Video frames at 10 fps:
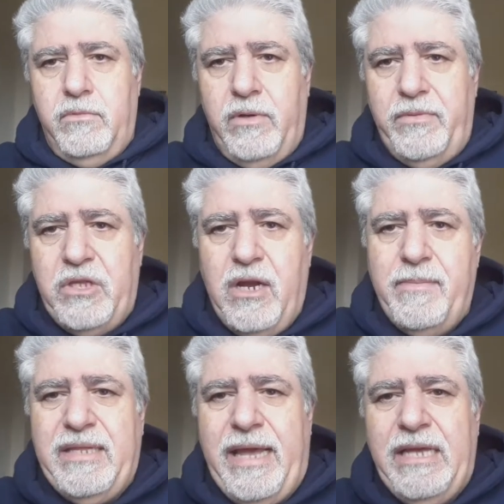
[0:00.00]
When we talk
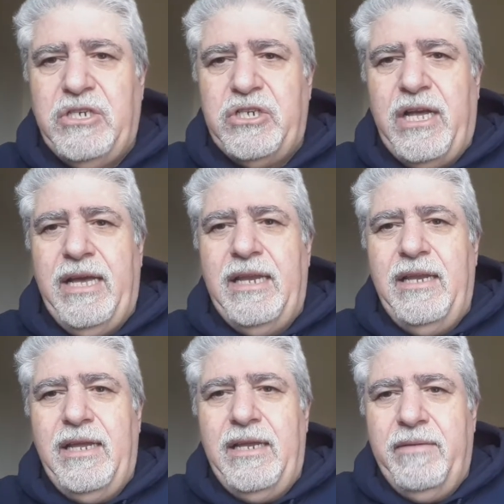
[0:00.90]
about
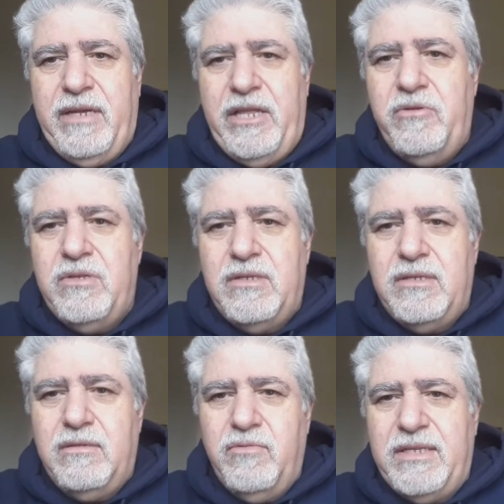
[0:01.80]
agile, and I'm gonna
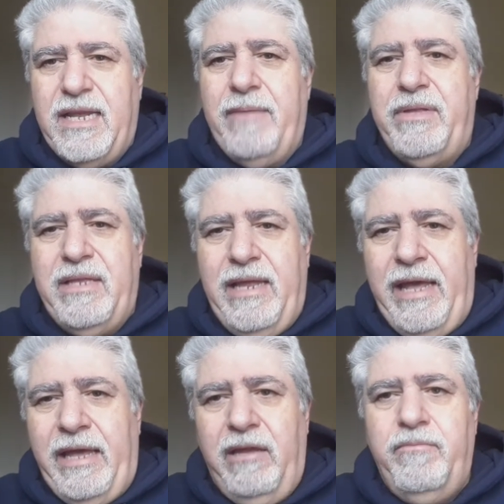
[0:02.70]
use with a capital
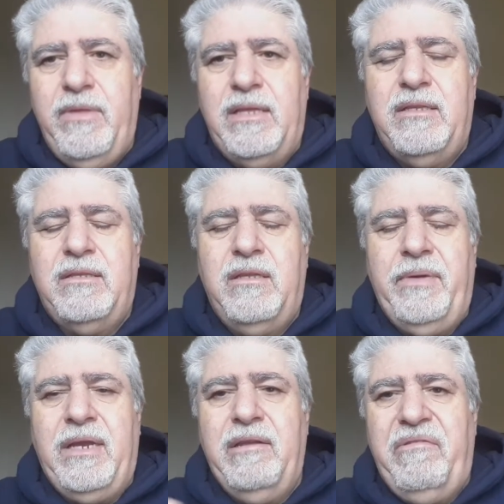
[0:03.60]
A, that
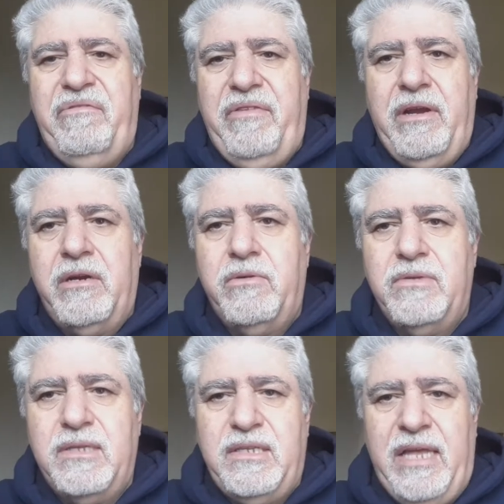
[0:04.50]
typically refer
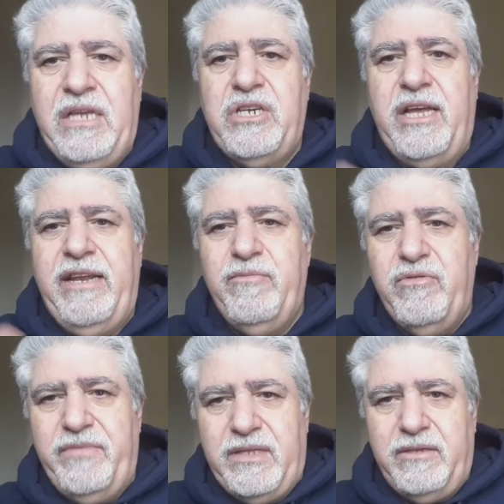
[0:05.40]
to this agile
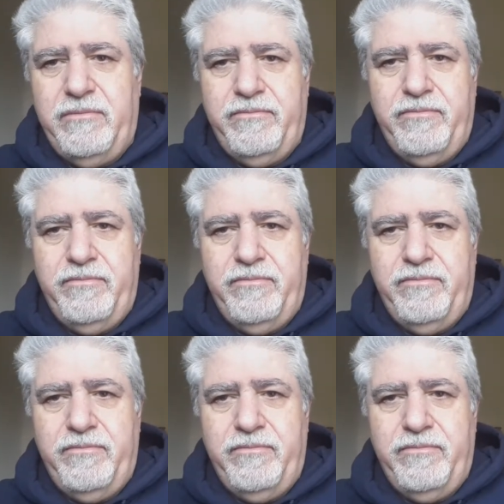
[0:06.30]
movement.